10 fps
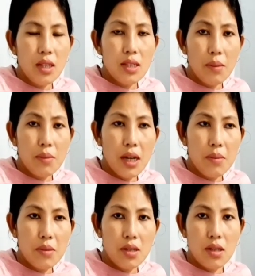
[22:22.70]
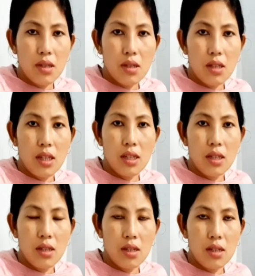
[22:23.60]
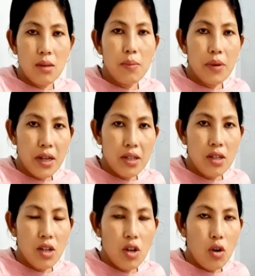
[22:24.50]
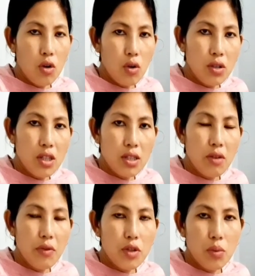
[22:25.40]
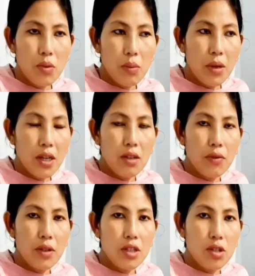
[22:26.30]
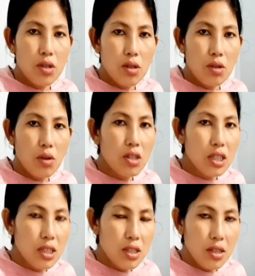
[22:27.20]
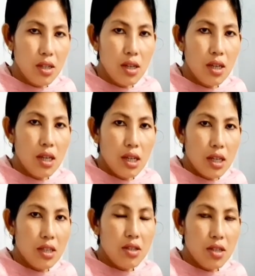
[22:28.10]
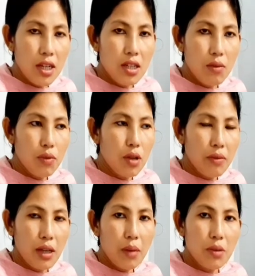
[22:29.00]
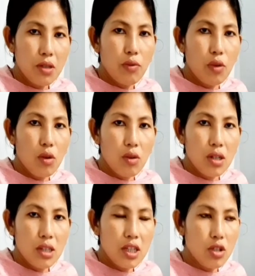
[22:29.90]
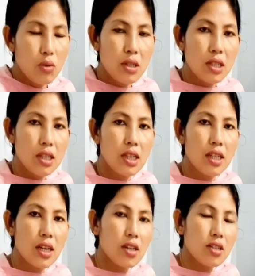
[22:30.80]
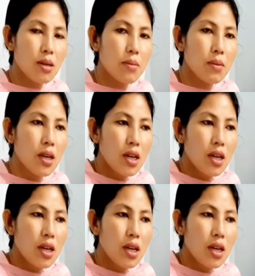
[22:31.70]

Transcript: sometimes in the bread or on the surface of the bread, if it is not eaten instant, if you have kept it for longer days, you will see that there are some